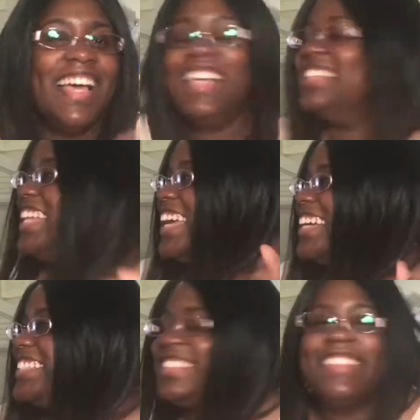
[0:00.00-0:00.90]
He
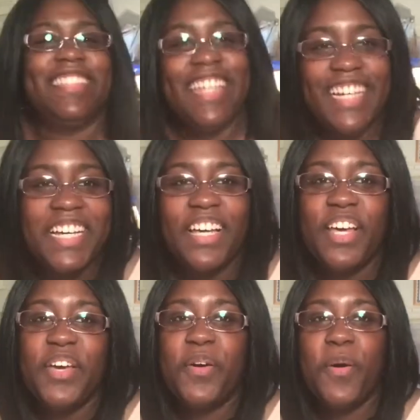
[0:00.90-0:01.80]
likes thick
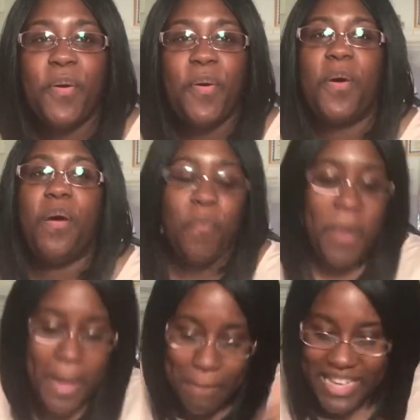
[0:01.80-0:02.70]

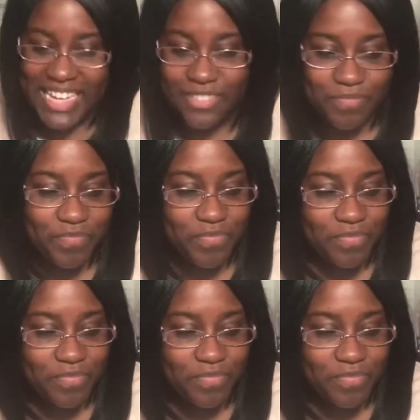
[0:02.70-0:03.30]
women,